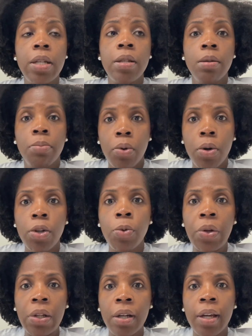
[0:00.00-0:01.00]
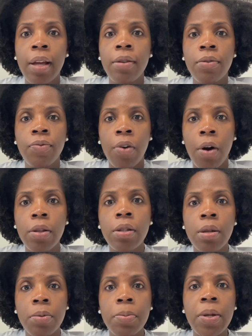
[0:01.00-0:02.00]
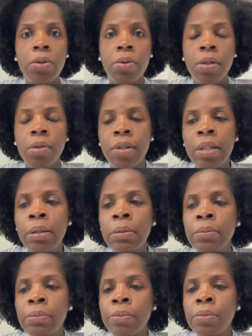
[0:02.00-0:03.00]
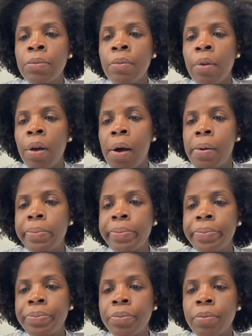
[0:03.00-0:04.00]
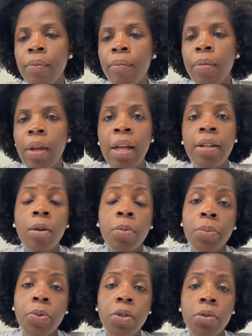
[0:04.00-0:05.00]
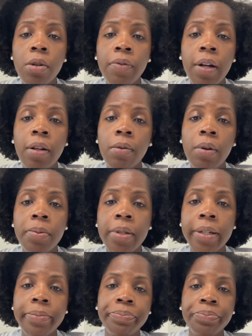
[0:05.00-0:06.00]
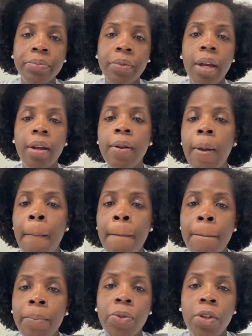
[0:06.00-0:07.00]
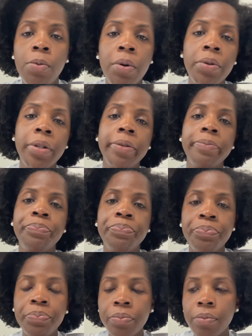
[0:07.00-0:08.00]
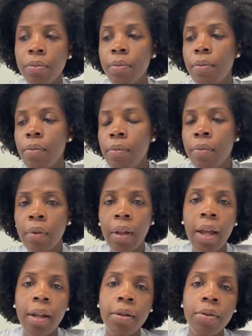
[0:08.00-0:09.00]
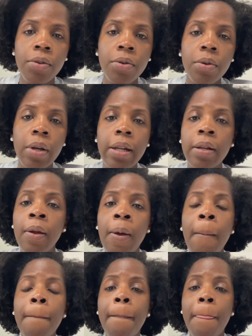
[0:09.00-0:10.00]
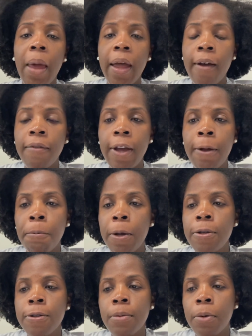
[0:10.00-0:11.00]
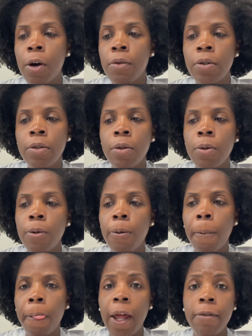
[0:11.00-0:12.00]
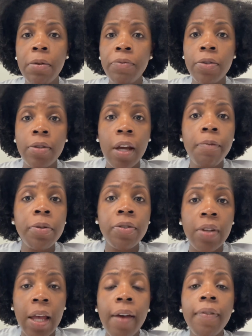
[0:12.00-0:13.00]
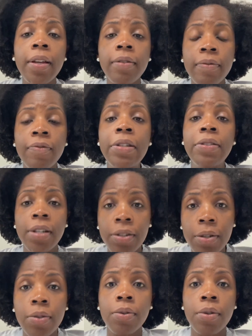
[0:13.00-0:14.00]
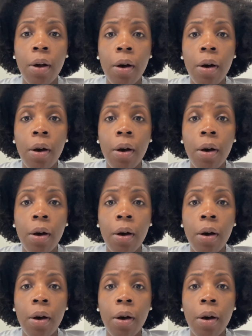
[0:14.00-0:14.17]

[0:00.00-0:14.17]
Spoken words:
board you want to look at for all the subspecialties, right? Um, and they'll put board certified on the website, and you won't know. And I have had patients in my office who have been. I have had physicians,